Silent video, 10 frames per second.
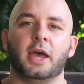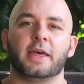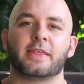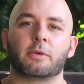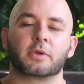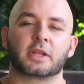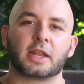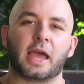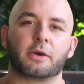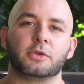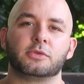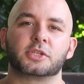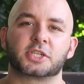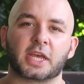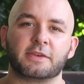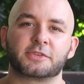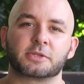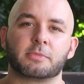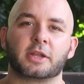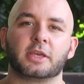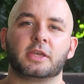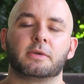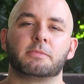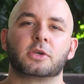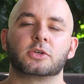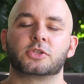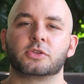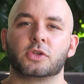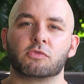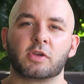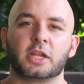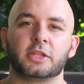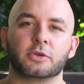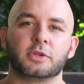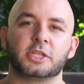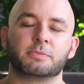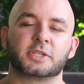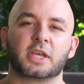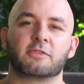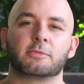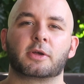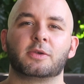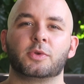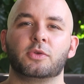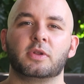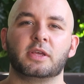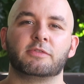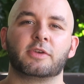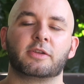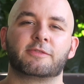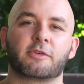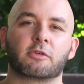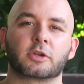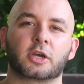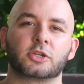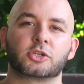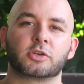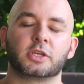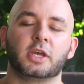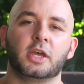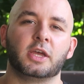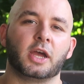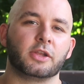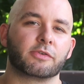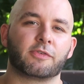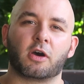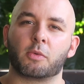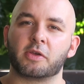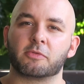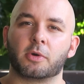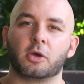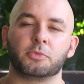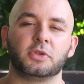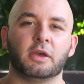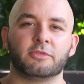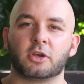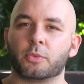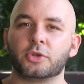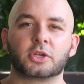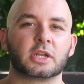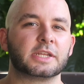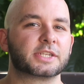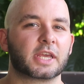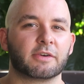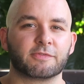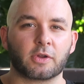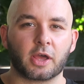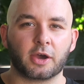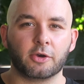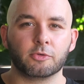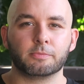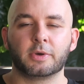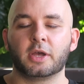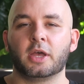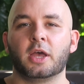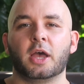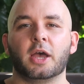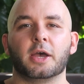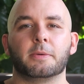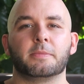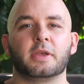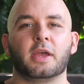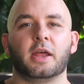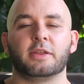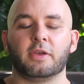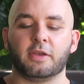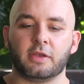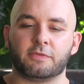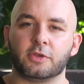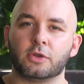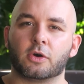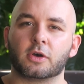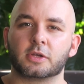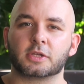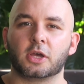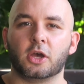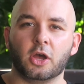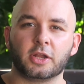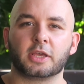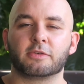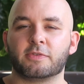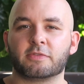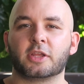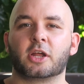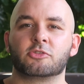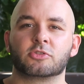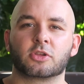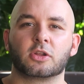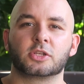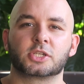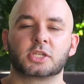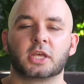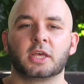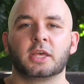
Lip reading: And that will allow you to save some money, because you really do need to be saving money when you live in a foreign country and you're far away from home. You never know when you're going to need to get a flight home. And if you're not earning $1,500,